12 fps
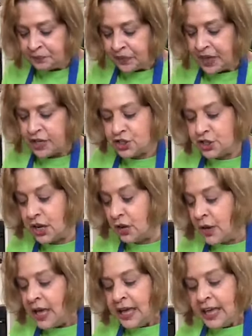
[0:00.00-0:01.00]
Because, you know,
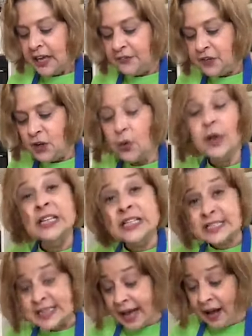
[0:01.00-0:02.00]
if you were in the
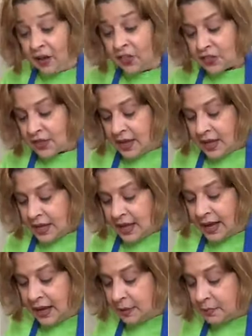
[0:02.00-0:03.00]
South,
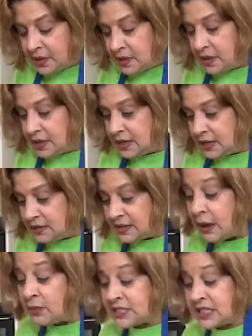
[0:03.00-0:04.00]

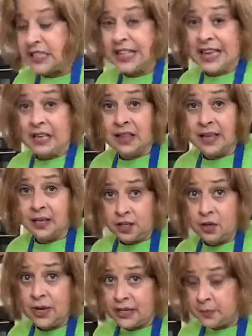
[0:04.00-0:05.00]
that was the thing. Like,
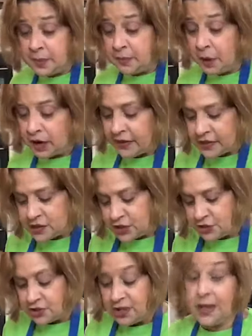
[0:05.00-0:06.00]
you had to be part of the
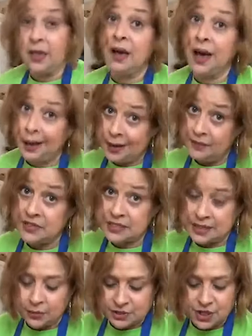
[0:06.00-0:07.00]
junior league. I
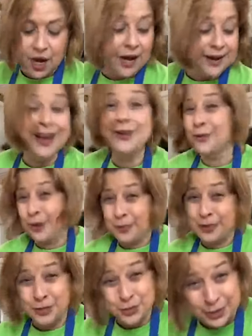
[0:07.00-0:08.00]
obviously was not. I grew up in
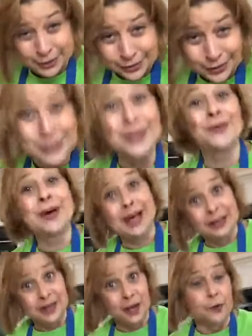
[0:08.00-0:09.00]
a trailer, so
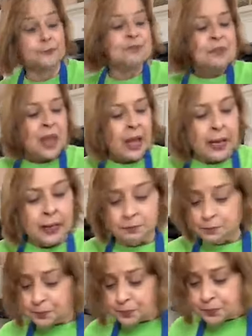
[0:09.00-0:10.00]
hello.
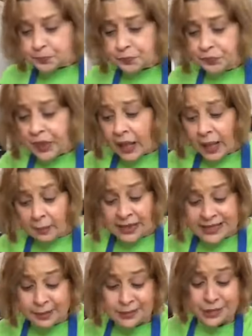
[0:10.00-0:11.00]
And my
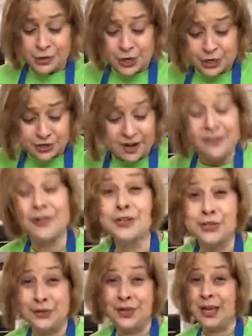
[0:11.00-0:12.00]
dad was a truck driver. Do
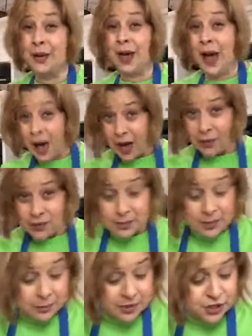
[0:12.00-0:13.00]
you think I was a
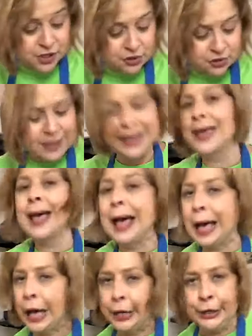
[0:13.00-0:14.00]
member of the junior league?
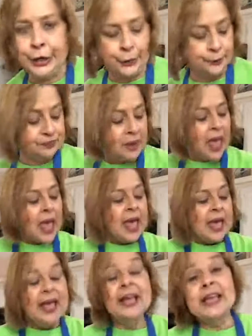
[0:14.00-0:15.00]
No.
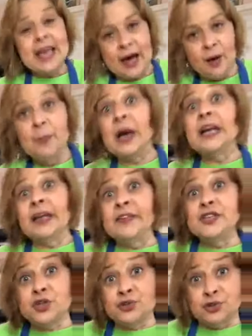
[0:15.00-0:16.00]
Anyhow, but in the
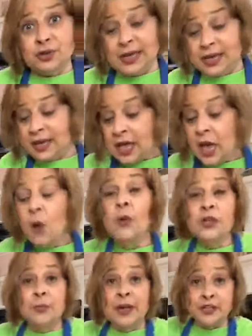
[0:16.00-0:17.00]
junior league, when
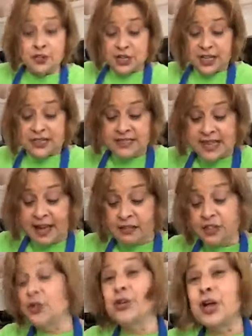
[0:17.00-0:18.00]
you made your chicken
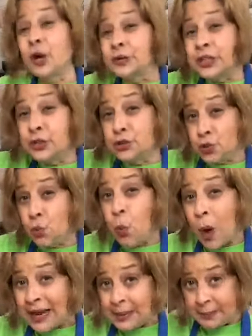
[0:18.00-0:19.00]
salad, you could only use
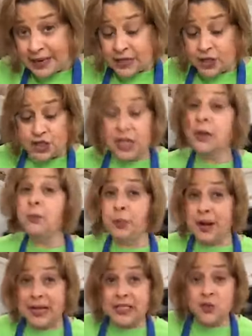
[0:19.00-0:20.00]
white meat, chicken
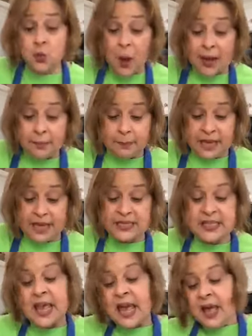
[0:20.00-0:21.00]
breast, white meat.
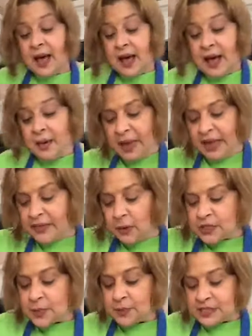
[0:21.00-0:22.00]
And there
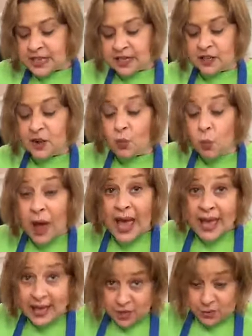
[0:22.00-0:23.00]
was a particular
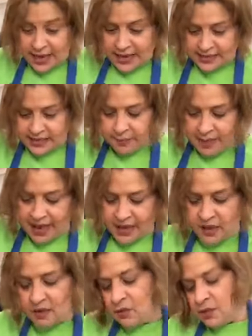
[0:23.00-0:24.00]
way you had to make
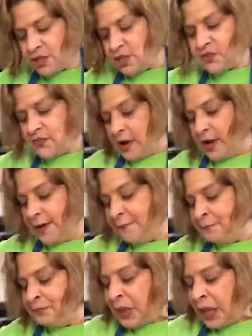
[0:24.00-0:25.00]
it, which is fine.
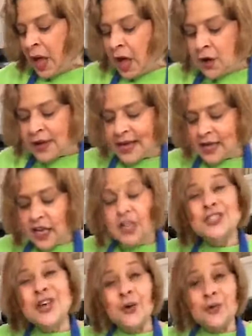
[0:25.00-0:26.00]
Okay,
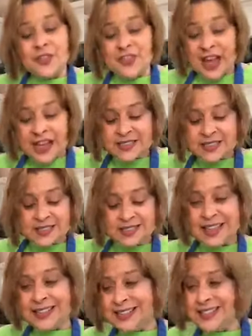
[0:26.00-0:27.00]
so that's
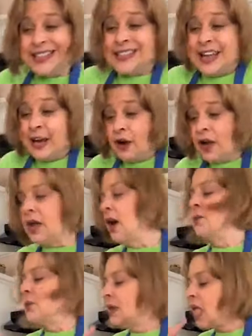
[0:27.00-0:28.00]
the
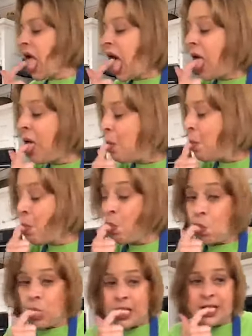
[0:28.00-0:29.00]
tarragon one.
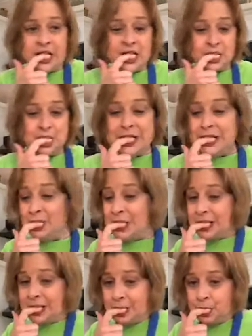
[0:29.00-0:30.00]
I need a small
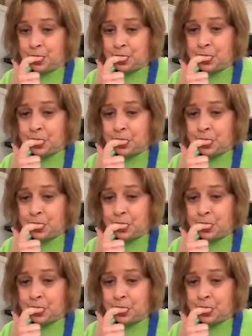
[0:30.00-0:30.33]
bowl.